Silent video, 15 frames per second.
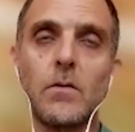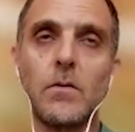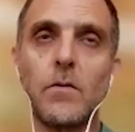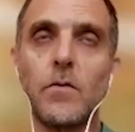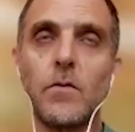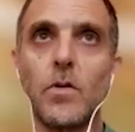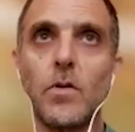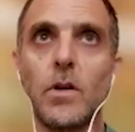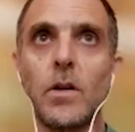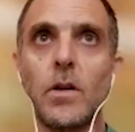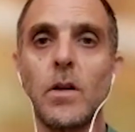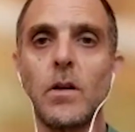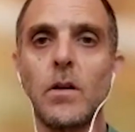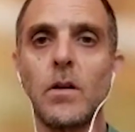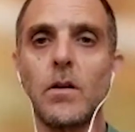throwing
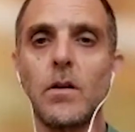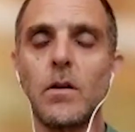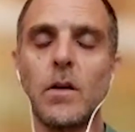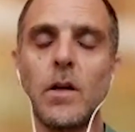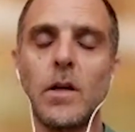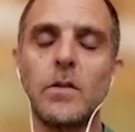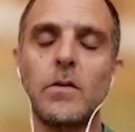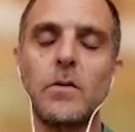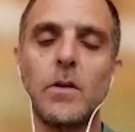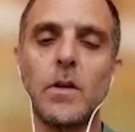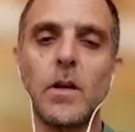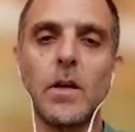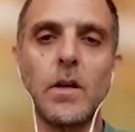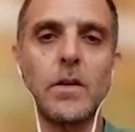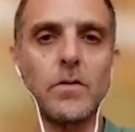
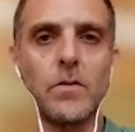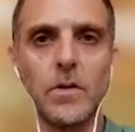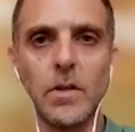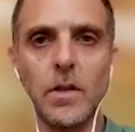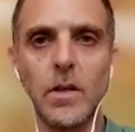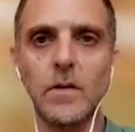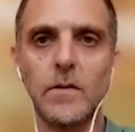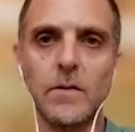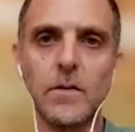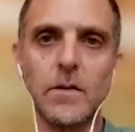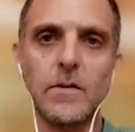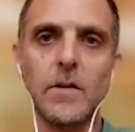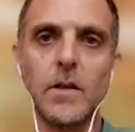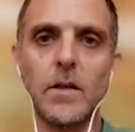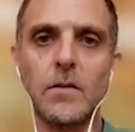hand grenades
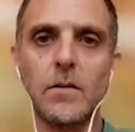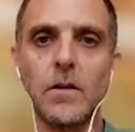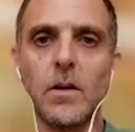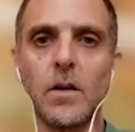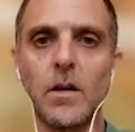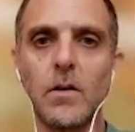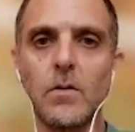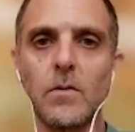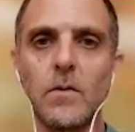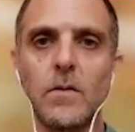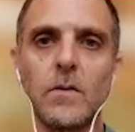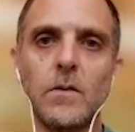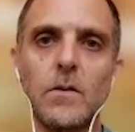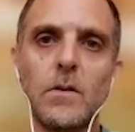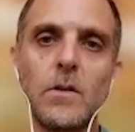inside the house,